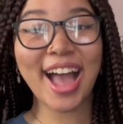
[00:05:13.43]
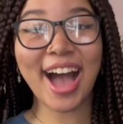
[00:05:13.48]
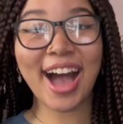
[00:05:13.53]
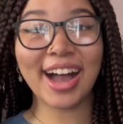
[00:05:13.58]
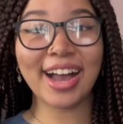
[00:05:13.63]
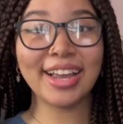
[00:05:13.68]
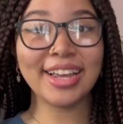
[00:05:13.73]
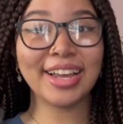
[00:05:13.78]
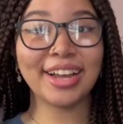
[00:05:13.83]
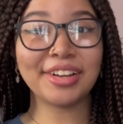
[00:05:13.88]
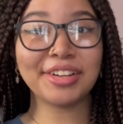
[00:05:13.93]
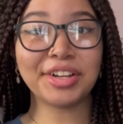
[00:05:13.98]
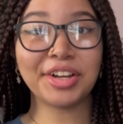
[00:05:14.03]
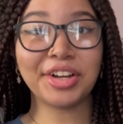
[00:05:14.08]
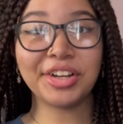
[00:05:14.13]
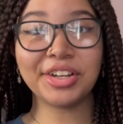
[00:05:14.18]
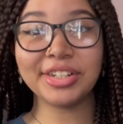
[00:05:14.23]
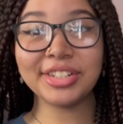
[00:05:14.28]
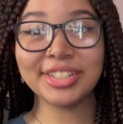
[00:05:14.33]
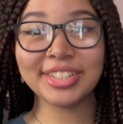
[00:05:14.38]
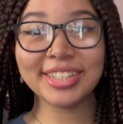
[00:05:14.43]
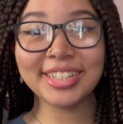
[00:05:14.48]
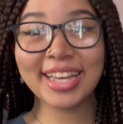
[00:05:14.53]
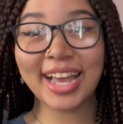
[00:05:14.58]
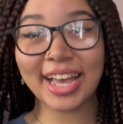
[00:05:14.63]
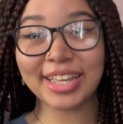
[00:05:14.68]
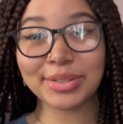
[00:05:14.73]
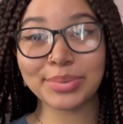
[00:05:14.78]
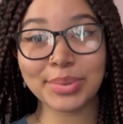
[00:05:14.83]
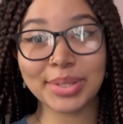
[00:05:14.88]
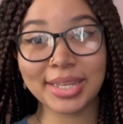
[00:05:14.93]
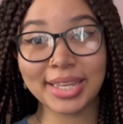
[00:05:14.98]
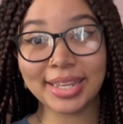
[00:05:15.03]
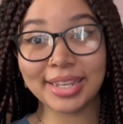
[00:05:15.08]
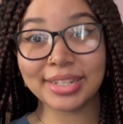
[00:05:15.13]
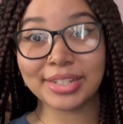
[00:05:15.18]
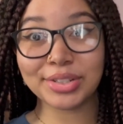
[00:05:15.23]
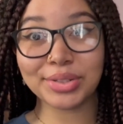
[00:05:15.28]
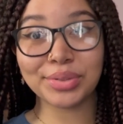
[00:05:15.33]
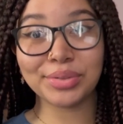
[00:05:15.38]
I honestly, as we get
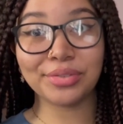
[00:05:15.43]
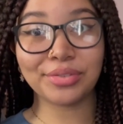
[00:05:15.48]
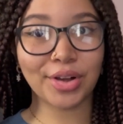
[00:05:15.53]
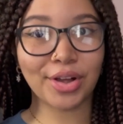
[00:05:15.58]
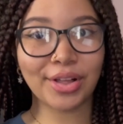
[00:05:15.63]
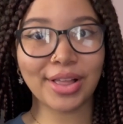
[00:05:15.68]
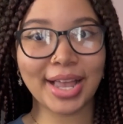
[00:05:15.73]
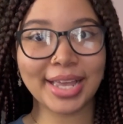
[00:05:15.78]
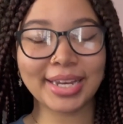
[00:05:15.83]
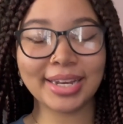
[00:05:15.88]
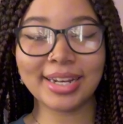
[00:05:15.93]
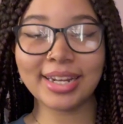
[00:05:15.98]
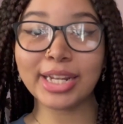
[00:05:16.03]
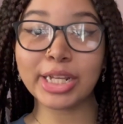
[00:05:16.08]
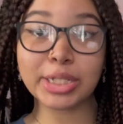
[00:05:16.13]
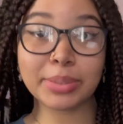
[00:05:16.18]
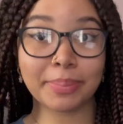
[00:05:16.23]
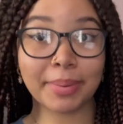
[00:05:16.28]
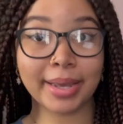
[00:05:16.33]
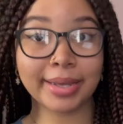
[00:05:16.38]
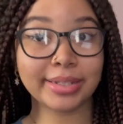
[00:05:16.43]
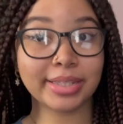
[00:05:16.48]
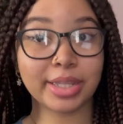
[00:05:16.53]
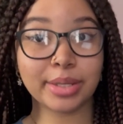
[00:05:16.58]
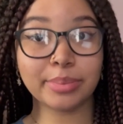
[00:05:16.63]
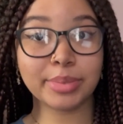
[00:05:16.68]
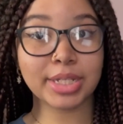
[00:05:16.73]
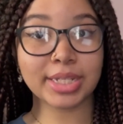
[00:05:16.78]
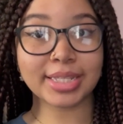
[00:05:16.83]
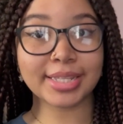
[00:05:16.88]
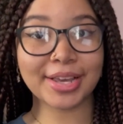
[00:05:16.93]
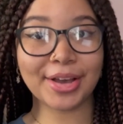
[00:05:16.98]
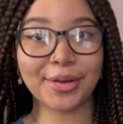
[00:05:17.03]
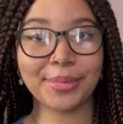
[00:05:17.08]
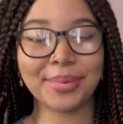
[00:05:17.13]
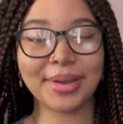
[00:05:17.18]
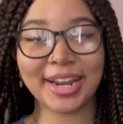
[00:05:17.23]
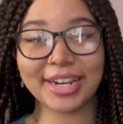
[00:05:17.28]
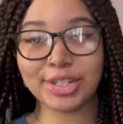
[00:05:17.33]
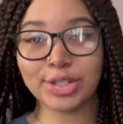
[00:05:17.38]
into fall, I didn't expect them to sell,
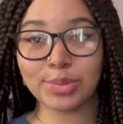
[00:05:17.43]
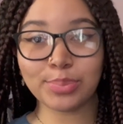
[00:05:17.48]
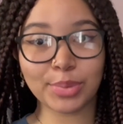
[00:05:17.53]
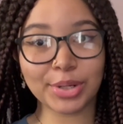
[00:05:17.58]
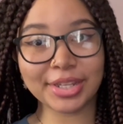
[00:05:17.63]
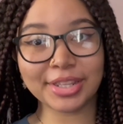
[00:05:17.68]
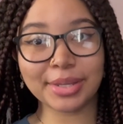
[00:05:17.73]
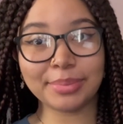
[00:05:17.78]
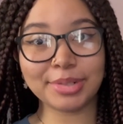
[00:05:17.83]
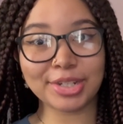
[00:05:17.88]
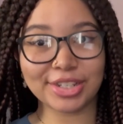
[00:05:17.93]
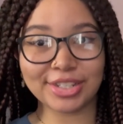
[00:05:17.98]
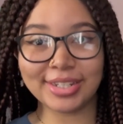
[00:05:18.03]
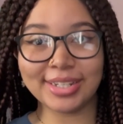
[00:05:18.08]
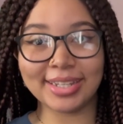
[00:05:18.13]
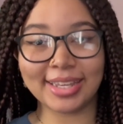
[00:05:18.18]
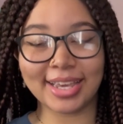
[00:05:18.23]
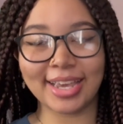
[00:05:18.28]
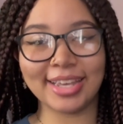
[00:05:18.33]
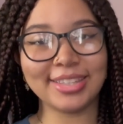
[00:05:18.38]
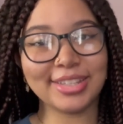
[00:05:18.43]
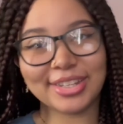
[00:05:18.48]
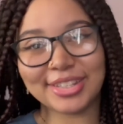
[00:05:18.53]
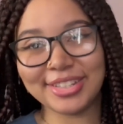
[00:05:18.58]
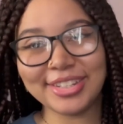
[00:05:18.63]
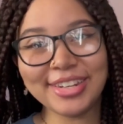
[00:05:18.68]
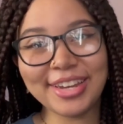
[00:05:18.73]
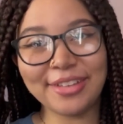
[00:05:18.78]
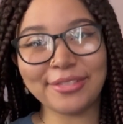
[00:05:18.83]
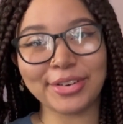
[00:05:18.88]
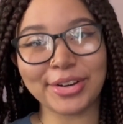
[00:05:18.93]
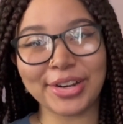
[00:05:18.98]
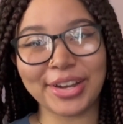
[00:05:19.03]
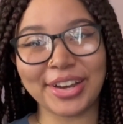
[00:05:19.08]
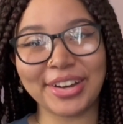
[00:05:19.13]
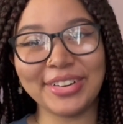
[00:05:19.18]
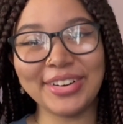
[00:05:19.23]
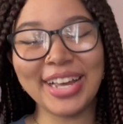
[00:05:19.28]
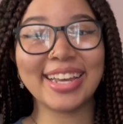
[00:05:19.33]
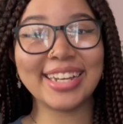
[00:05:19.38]
but I just bring them just in case because you never
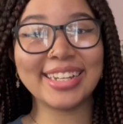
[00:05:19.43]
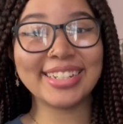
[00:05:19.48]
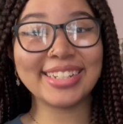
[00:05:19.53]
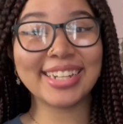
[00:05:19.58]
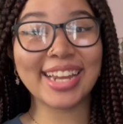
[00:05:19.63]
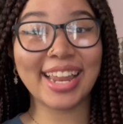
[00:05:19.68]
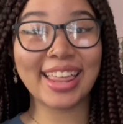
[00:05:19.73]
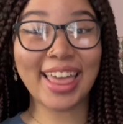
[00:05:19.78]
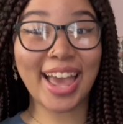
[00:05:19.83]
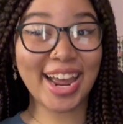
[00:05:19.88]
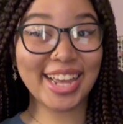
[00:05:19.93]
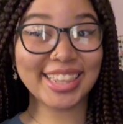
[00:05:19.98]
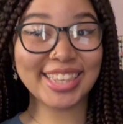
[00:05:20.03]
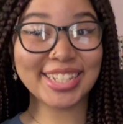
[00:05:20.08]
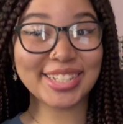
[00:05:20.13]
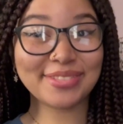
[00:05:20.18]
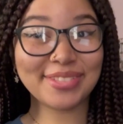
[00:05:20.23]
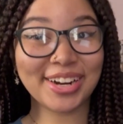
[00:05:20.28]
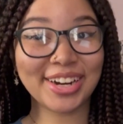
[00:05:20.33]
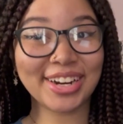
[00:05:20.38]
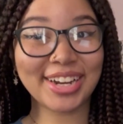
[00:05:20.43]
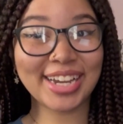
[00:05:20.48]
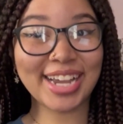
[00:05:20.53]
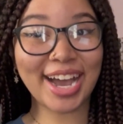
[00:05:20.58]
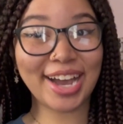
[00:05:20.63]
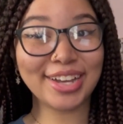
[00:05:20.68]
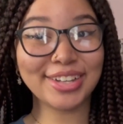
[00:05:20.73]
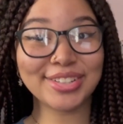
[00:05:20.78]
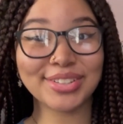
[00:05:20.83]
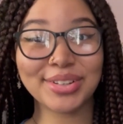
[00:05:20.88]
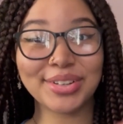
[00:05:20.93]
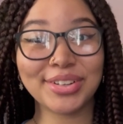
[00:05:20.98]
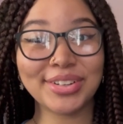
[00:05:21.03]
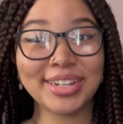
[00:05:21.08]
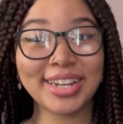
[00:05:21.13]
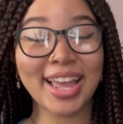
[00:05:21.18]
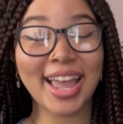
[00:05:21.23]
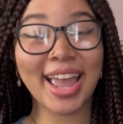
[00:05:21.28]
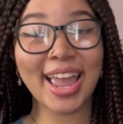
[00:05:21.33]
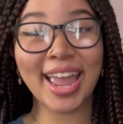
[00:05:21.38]
know. And at this market, I sold
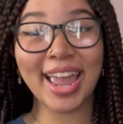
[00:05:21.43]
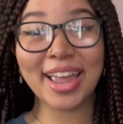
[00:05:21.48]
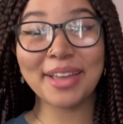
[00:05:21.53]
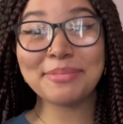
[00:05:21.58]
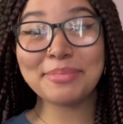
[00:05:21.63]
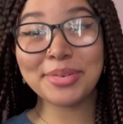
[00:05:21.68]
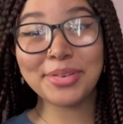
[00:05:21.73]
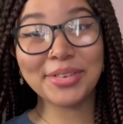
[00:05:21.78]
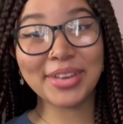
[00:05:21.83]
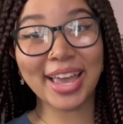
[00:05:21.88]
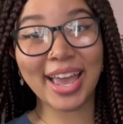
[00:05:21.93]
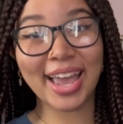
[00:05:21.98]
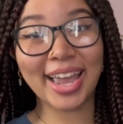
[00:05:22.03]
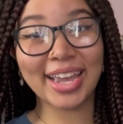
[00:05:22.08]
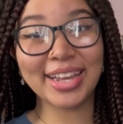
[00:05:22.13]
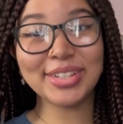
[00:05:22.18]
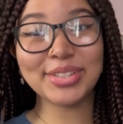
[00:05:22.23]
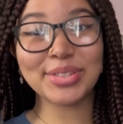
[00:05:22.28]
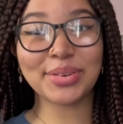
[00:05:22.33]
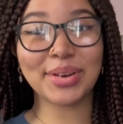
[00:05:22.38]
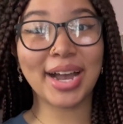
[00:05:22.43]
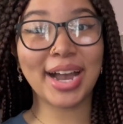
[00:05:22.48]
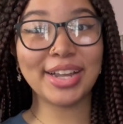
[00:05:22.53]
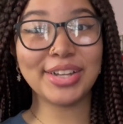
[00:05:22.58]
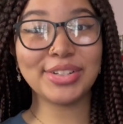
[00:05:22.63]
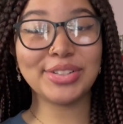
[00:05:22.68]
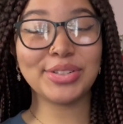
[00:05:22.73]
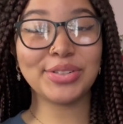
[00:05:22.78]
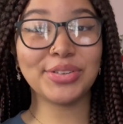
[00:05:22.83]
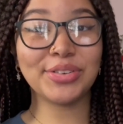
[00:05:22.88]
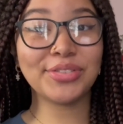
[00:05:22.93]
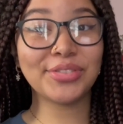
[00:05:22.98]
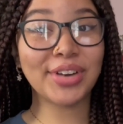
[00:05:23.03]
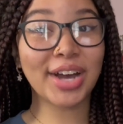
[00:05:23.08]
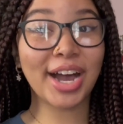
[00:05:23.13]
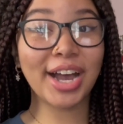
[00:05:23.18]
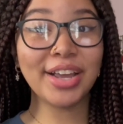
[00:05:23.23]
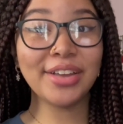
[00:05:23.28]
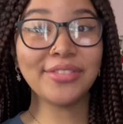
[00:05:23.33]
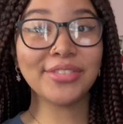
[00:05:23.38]
a bouquet. So I do
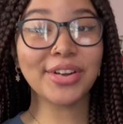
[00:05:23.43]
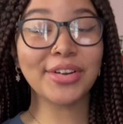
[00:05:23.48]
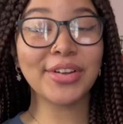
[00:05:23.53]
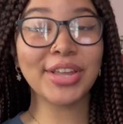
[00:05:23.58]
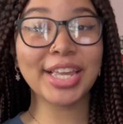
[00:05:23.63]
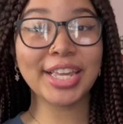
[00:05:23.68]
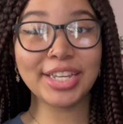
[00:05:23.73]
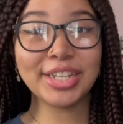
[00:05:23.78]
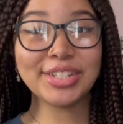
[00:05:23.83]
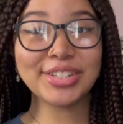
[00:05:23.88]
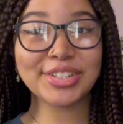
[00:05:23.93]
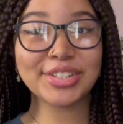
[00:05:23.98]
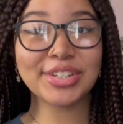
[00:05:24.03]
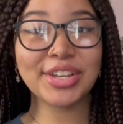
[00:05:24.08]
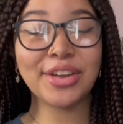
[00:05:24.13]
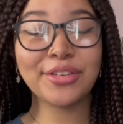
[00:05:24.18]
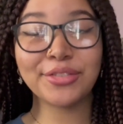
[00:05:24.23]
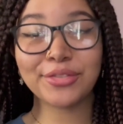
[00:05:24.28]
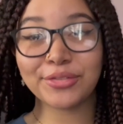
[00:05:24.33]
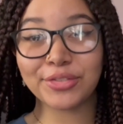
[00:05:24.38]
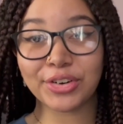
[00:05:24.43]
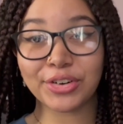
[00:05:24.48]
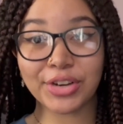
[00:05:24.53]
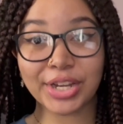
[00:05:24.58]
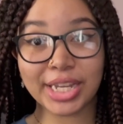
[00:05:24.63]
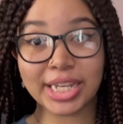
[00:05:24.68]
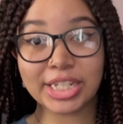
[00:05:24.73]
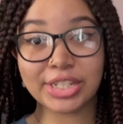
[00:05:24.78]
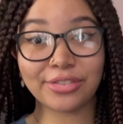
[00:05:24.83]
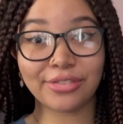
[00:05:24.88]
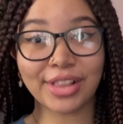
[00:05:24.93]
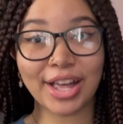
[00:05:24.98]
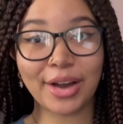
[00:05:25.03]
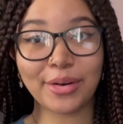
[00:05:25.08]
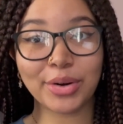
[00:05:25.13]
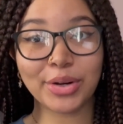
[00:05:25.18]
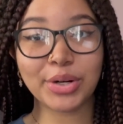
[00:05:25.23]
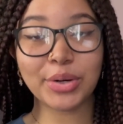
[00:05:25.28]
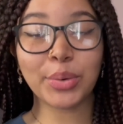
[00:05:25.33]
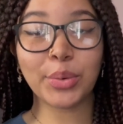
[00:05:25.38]
5 each for each
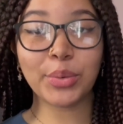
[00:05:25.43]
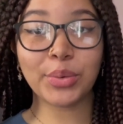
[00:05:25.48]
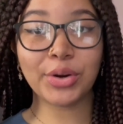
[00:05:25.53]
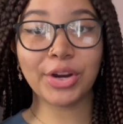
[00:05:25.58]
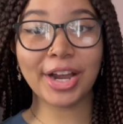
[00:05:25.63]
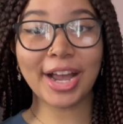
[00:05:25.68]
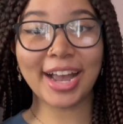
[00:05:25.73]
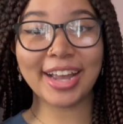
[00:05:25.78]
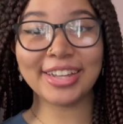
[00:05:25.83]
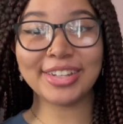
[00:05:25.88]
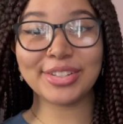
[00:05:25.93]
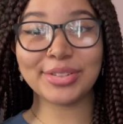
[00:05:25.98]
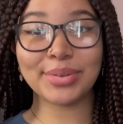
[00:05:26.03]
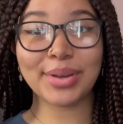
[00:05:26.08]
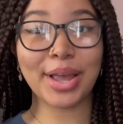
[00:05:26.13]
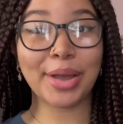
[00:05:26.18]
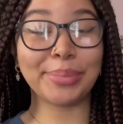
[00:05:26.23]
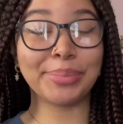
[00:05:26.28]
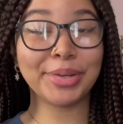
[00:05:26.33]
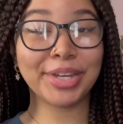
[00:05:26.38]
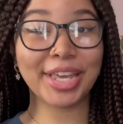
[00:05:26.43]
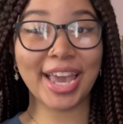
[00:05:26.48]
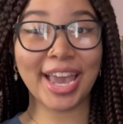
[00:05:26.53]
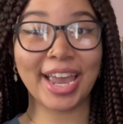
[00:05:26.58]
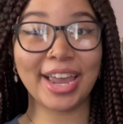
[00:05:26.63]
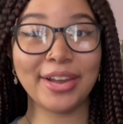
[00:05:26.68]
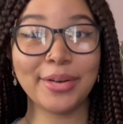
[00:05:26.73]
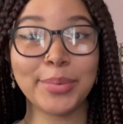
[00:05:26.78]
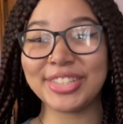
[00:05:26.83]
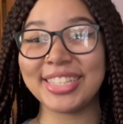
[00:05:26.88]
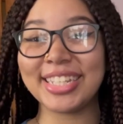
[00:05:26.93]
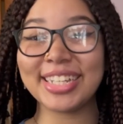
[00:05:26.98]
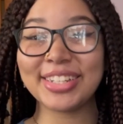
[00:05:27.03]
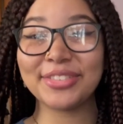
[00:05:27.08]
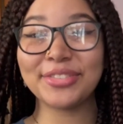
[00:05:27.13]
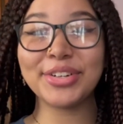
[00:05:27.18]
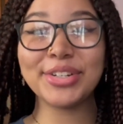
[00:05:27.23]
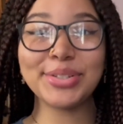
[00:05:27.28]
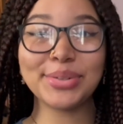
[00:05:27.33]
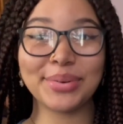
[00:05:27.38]
flower, or I do a bouquet, 6
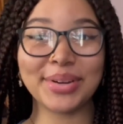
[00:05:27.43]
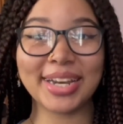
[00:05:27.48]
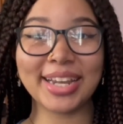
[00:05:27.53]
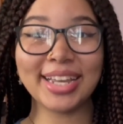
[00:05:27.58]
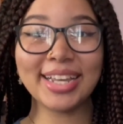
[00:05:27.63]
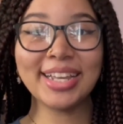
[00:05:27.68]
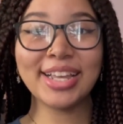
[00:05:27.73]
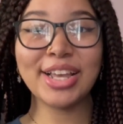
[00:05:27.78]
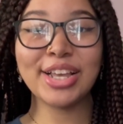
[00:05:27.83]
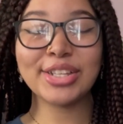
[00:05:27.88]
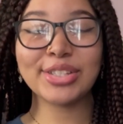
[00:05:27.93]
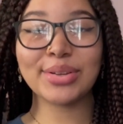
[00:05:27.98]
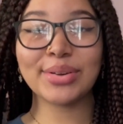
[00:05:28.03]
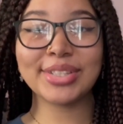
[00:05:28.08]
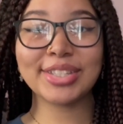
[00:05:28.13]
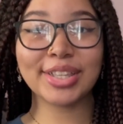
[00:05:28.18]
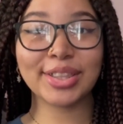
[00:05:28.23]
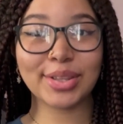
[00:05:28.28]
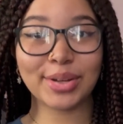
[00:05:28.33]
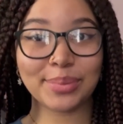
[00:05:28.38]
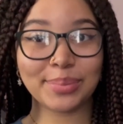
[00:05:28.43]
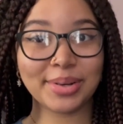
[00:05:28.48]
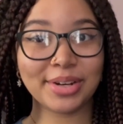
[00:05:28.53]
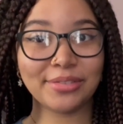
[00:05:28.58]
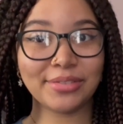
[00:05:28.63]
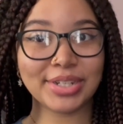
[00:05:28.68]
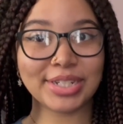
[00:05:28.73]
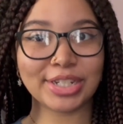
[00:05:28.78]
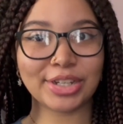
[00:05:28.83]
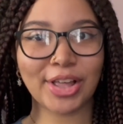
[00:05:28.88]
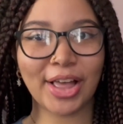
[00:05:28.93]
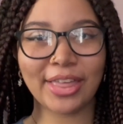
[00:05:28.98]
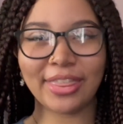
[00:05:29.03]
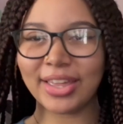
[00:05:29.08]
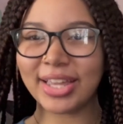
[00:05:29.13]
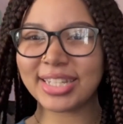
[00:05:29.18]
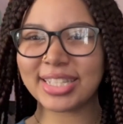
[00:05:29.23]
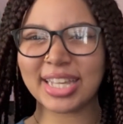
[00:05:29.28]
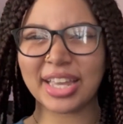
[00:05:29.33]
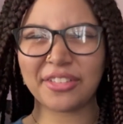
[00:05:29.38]
for $20, so it's a little bit of a deal. I
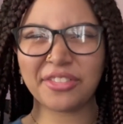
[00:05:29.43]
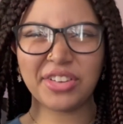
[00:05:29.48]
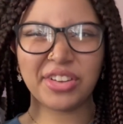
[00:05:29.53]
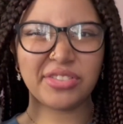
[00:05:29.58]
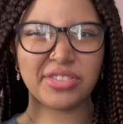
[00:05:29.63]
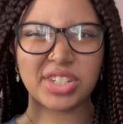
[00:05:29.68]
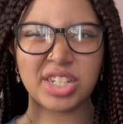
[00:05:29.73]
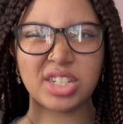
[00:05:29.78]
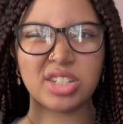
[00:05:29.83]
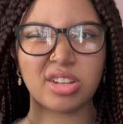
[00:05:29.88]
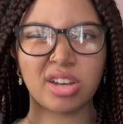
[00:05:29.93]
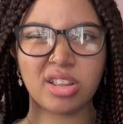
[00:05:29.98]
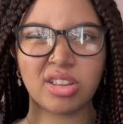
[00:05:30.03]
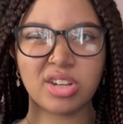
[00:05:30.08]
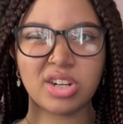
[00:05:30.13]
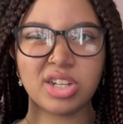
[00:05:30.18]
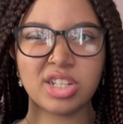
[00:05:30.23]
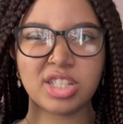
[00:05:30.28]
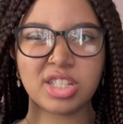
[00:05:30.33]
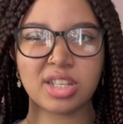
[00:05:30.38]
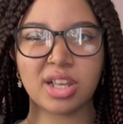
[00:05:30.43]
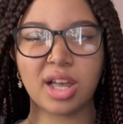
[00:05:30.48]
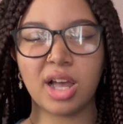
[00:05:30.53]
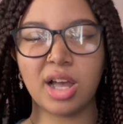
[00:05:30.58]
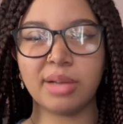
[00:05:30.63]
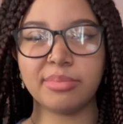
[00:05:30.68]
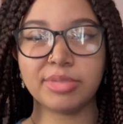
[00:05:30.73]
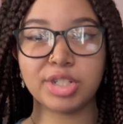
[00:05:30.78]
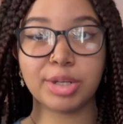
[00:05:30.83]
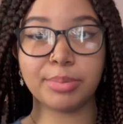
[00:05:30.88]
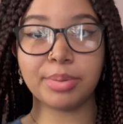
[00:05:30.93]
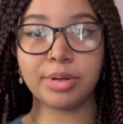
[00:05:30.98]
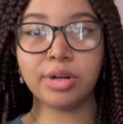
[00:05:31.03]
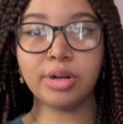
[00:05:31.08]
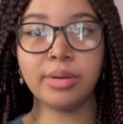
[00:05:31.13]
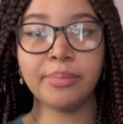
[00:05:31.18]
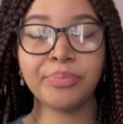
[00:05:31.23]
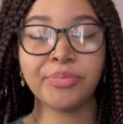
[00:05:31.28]
think it's like $15 cheaper.